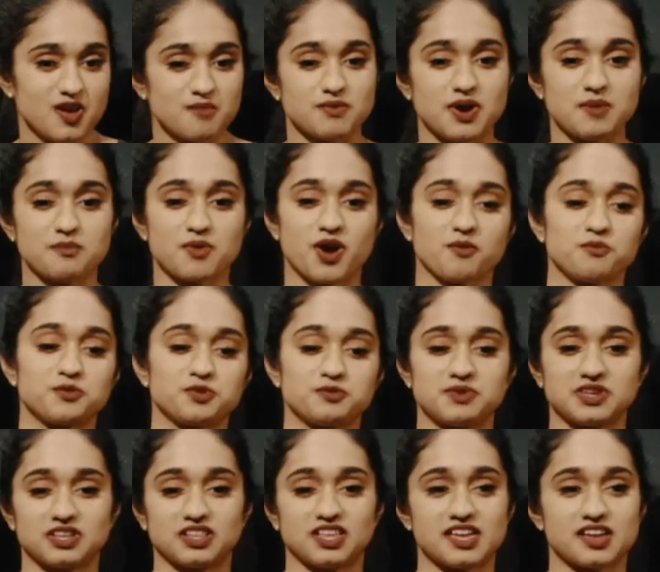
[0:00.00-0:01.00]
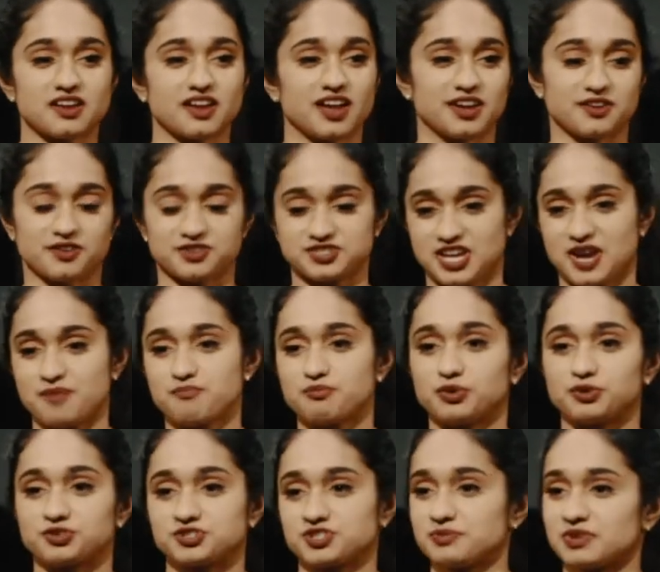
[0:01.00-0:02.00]
My mom would be like, at her
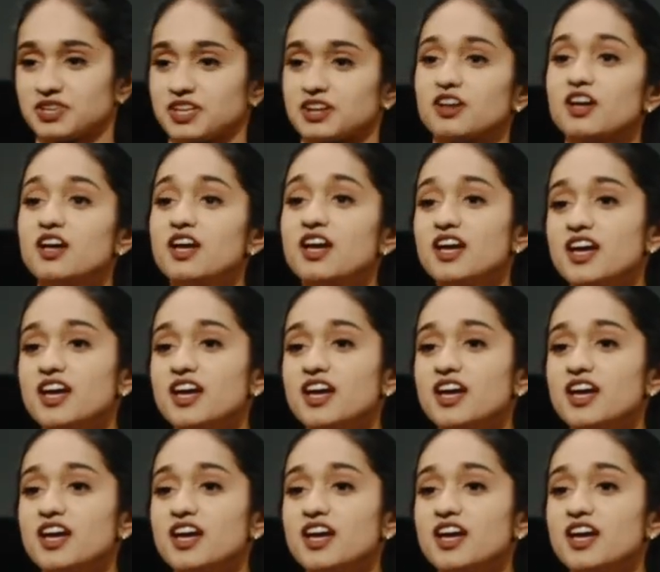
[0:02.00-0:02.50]
temple, she'd be like,